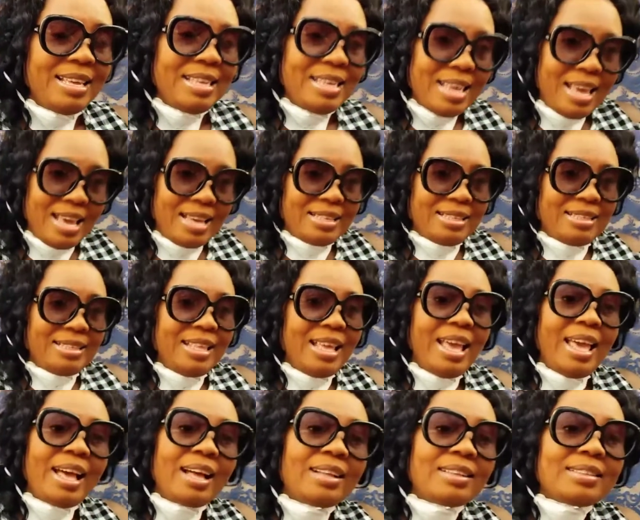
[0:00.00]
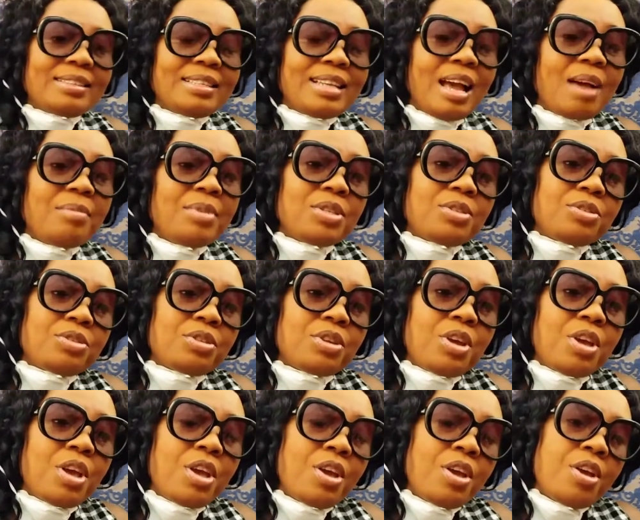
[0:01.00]
Yes, stay healthy. That means to
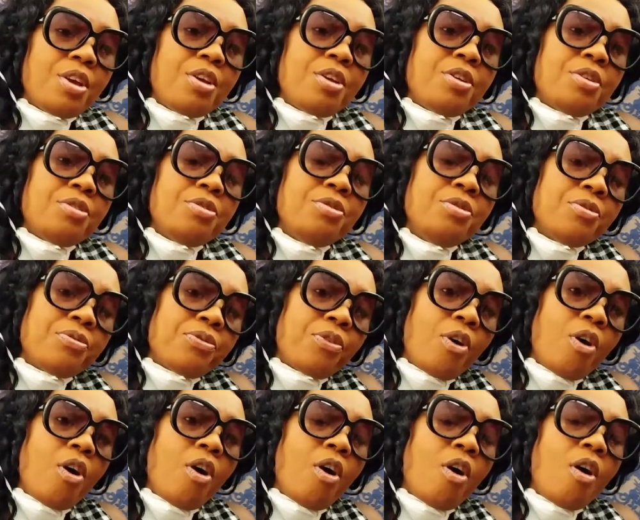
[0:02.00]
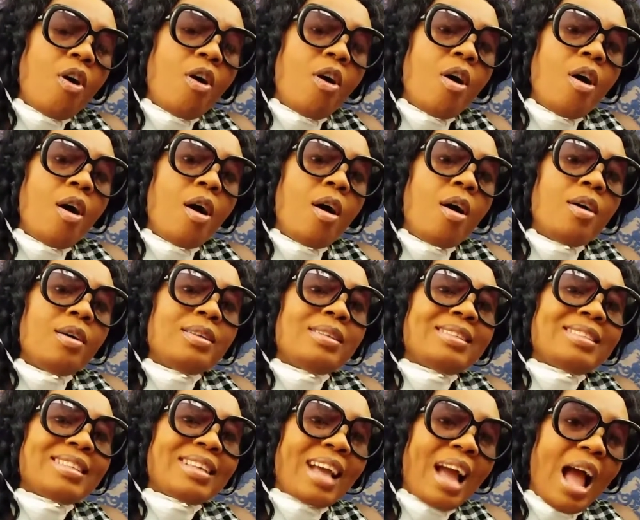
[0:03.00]
say you fall.
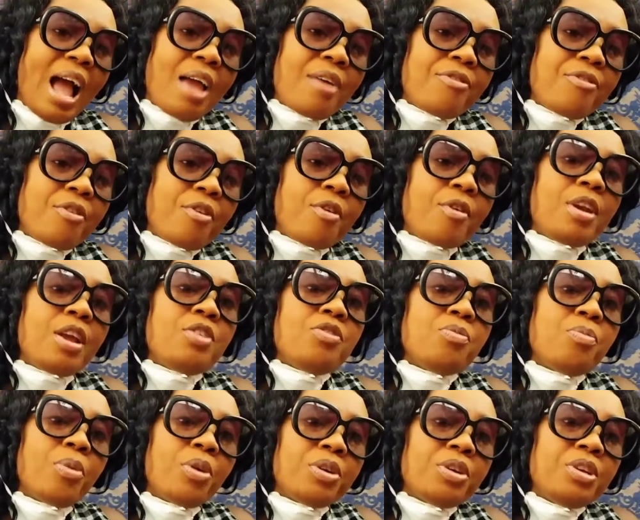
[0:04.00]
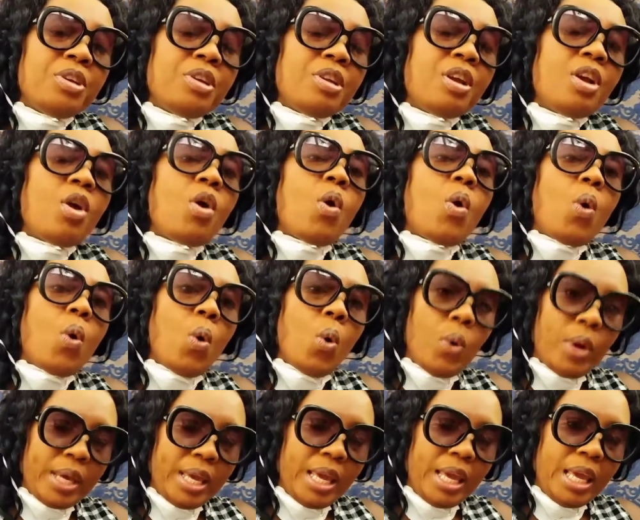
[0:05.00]
Try for let your body
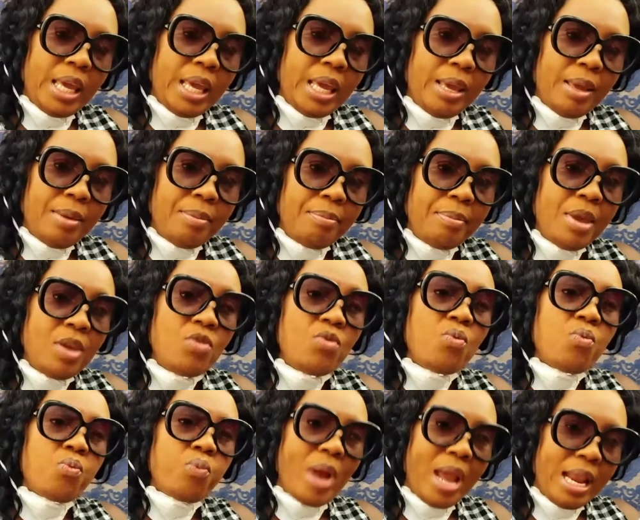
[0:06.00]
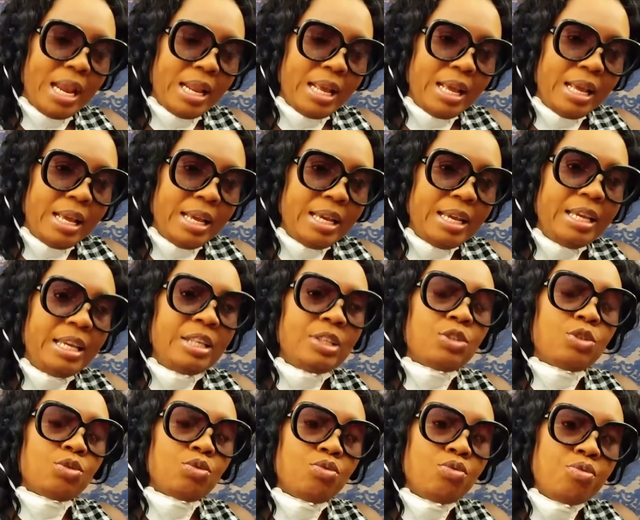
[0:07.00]
okay. May you well.
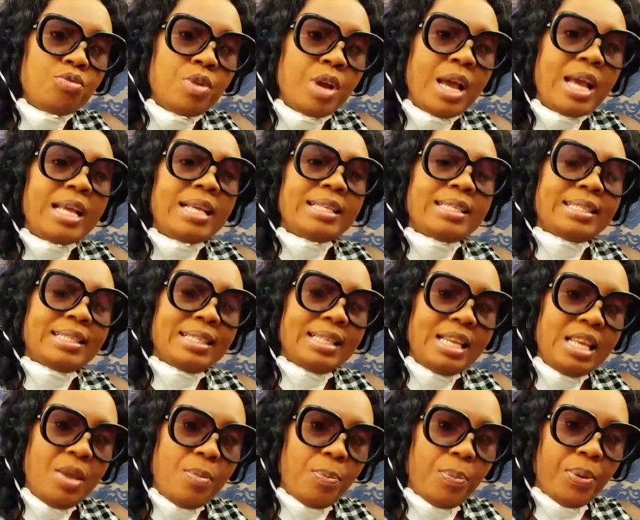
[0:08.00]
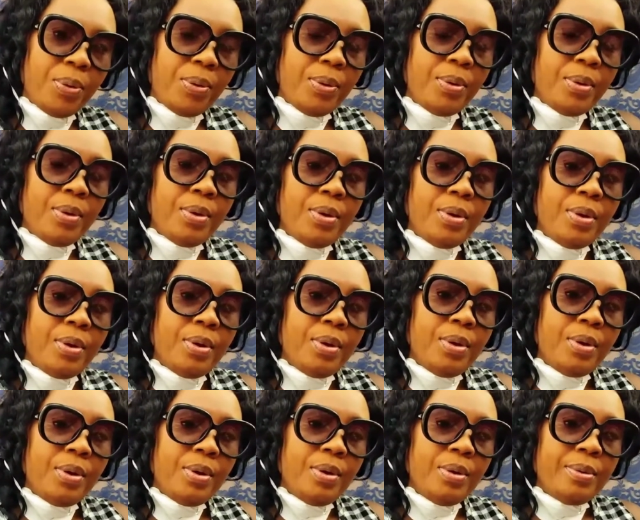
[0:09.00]
Eat good. Sleep.
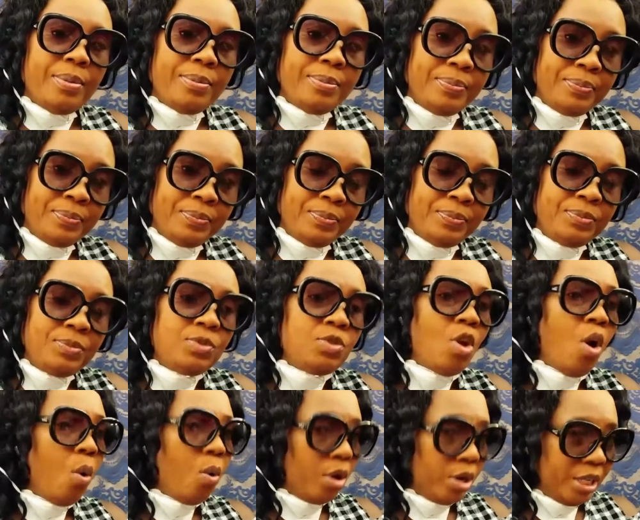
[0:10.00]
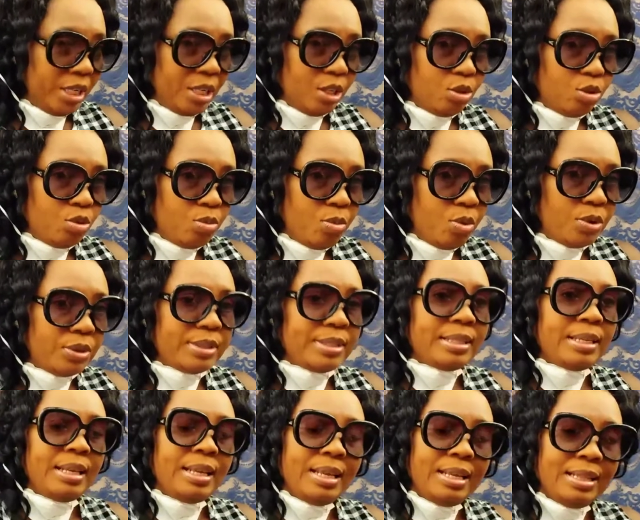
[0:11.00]
No one get too much.
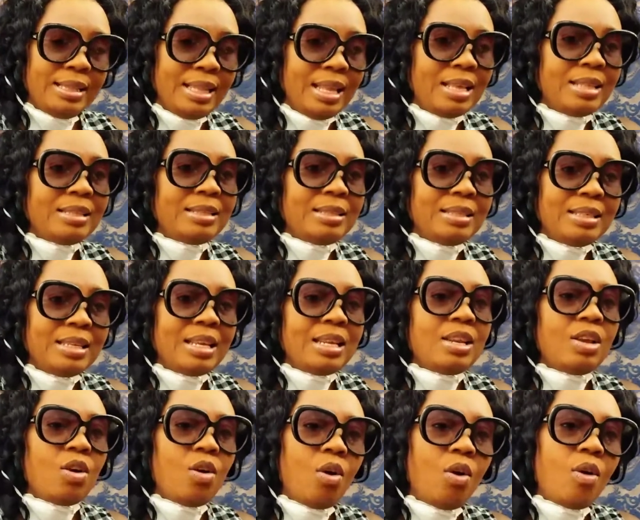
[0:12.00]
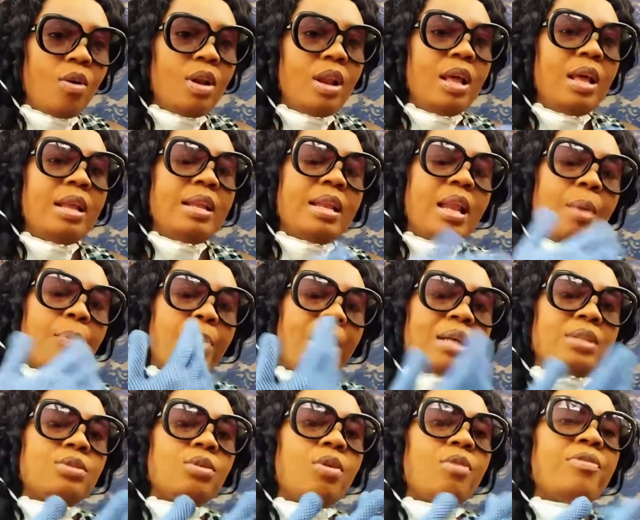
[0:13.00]
Then thing and they all na
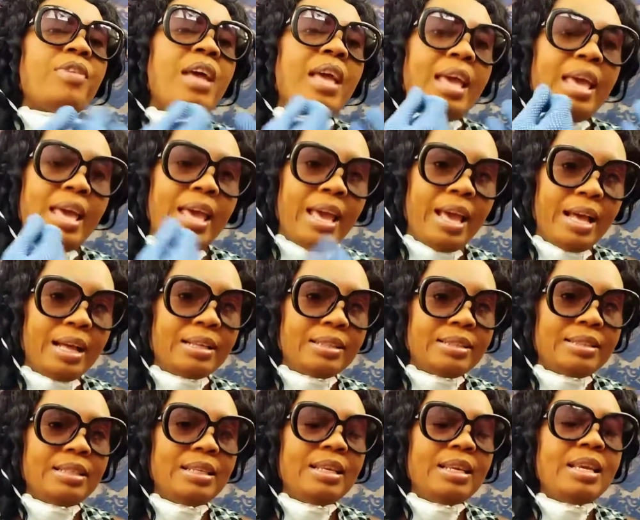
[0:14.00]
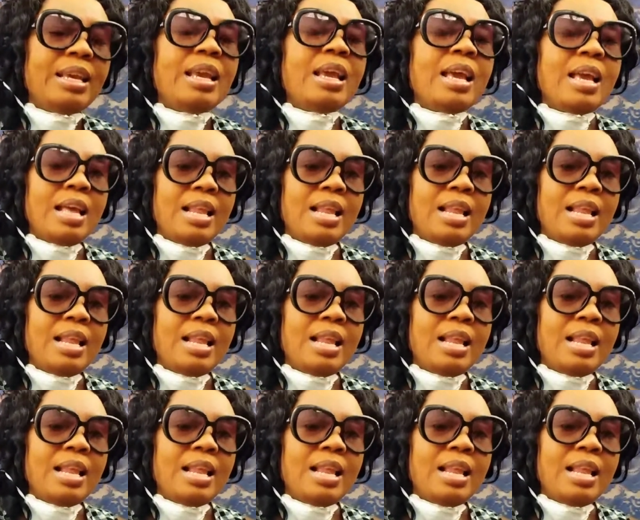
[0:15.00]
part of healthy